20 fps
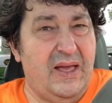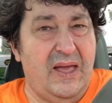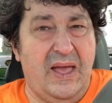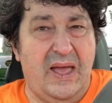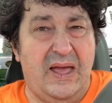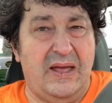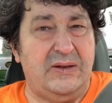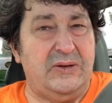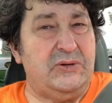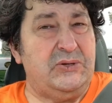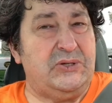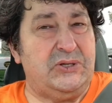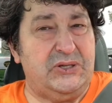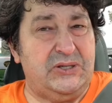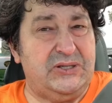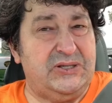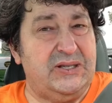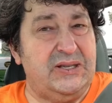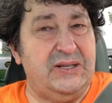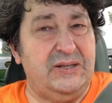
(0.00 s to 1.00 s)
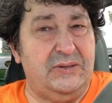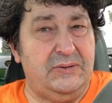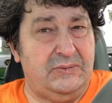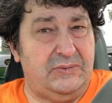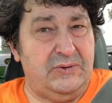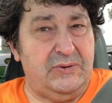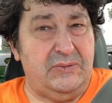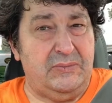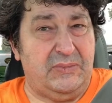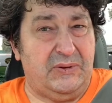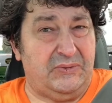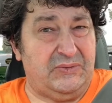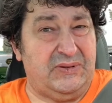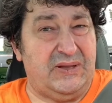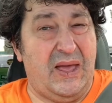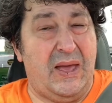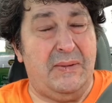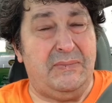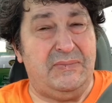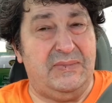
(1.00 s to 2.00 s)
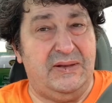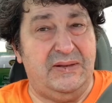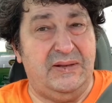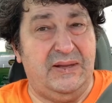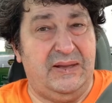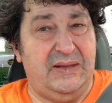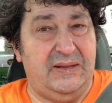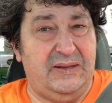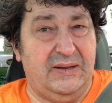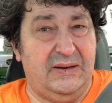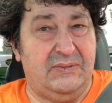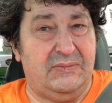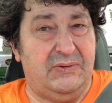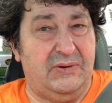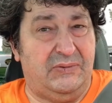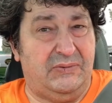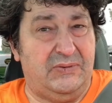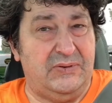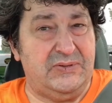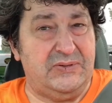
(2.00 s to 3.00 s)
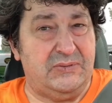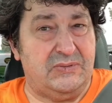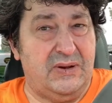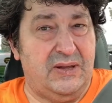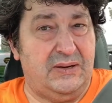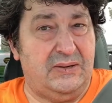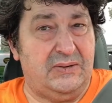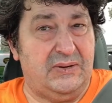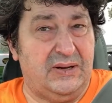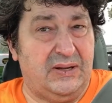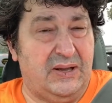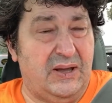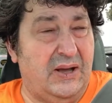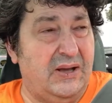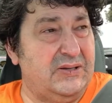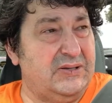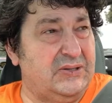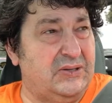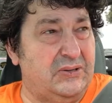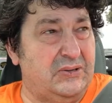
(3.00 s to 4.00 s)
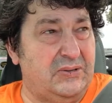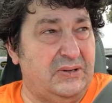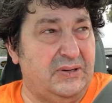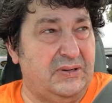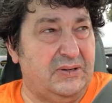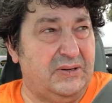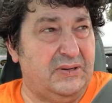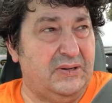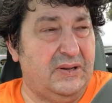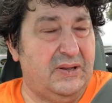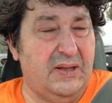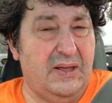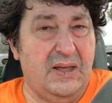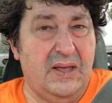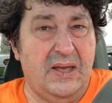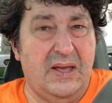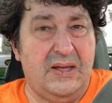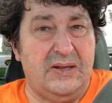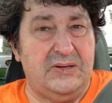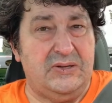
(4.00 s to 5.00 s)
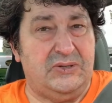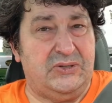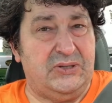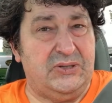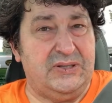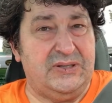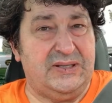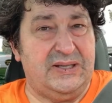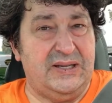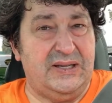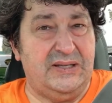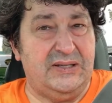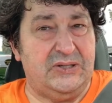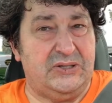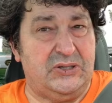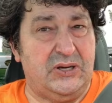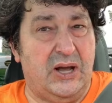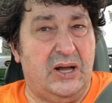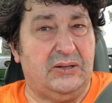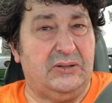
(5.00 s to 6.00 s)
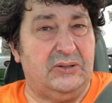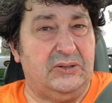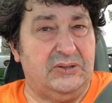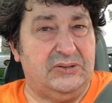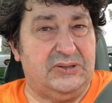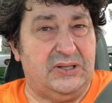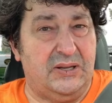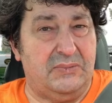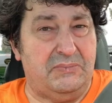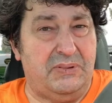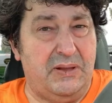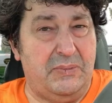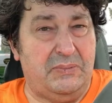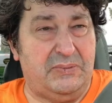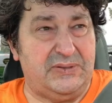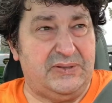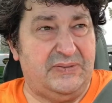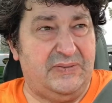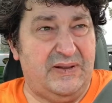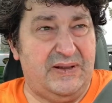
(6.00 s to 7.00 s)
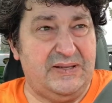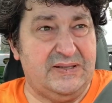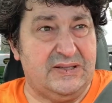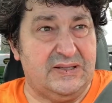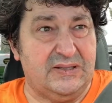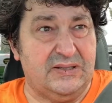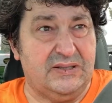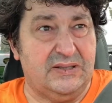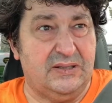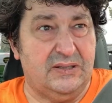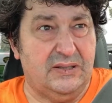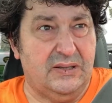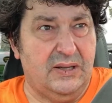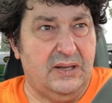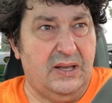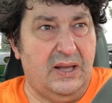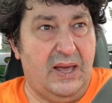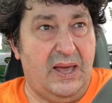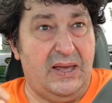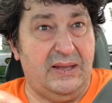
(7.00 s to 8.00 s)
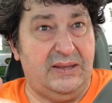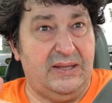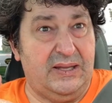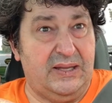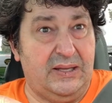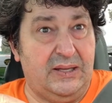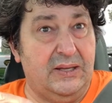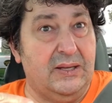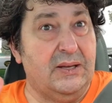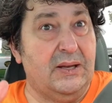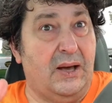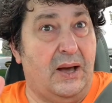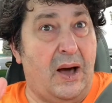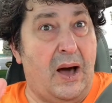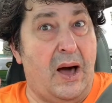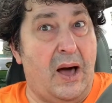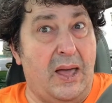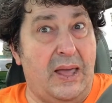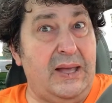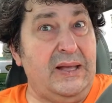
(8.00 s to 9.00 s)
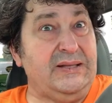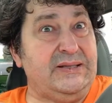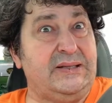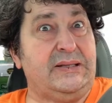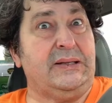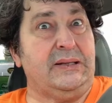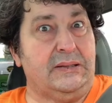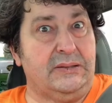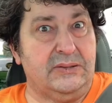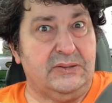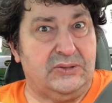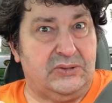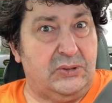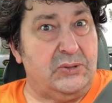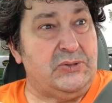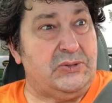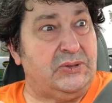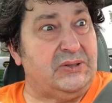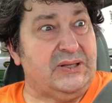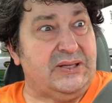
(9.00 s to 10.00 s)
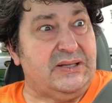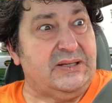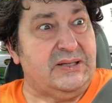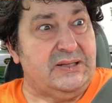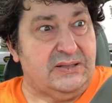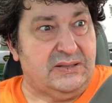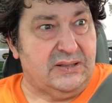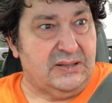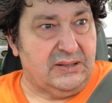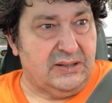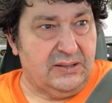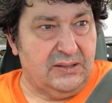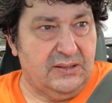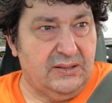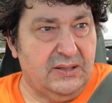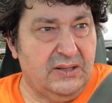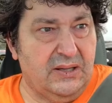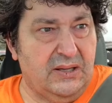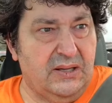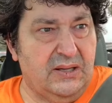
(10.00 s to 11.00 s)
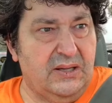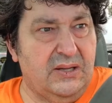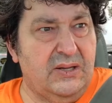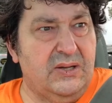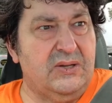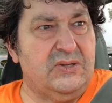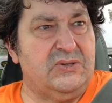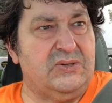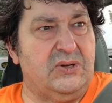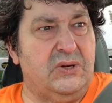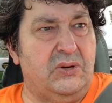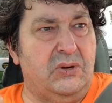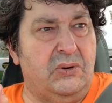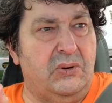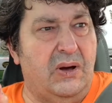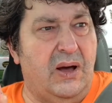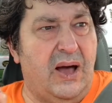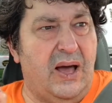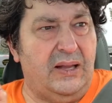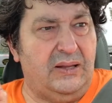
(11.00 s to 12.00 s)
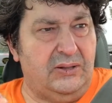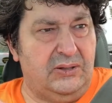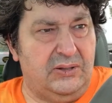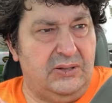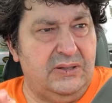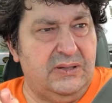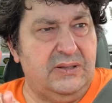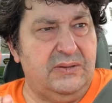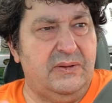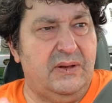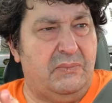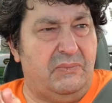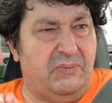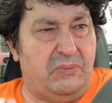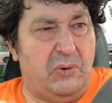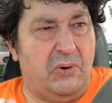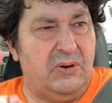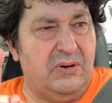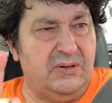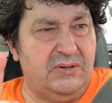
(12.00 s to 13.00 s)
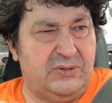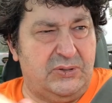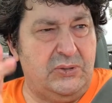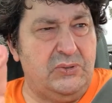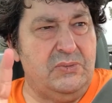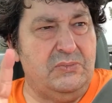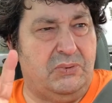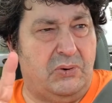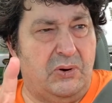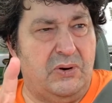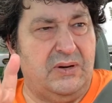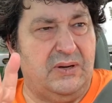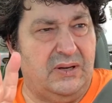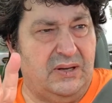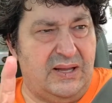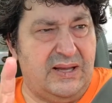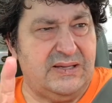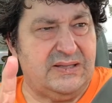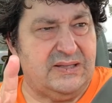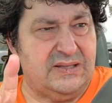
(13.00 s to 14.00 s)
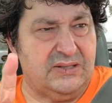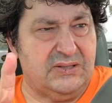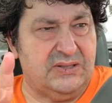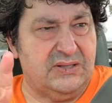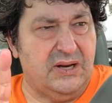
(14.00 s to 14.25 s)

And you should have seen the room. It was happening in the refrigerator at Costco here. You should have seen the shocked looks on people's faces and the instant social distancing. So I learned two important lessons.